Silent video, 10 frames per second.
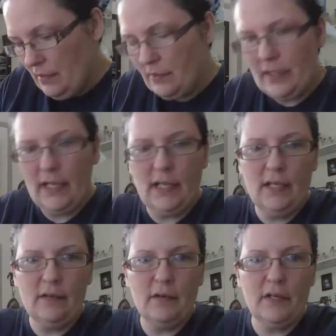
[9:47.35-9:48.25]
Okay,
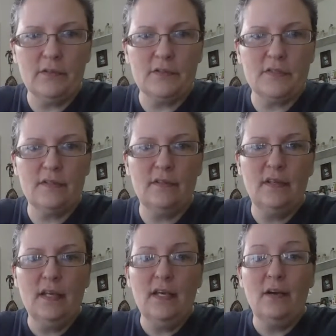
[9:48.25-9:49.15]
here it goes.
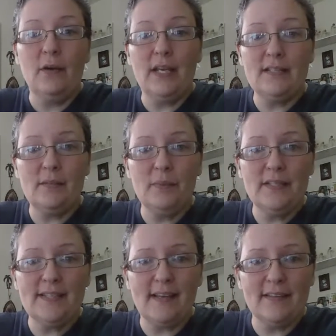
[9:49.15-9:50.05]
Okay, Simply
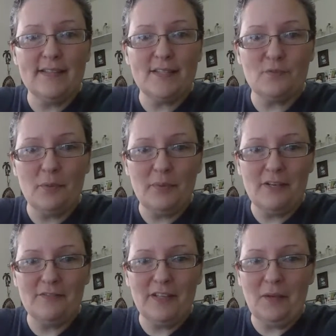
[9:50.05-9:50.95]
Sally says rip it
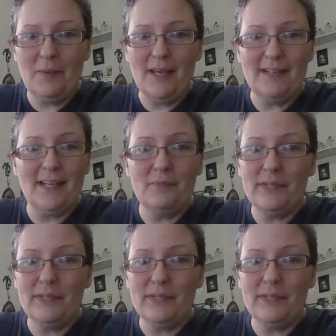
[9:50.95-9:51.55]
off like a Band-Aid,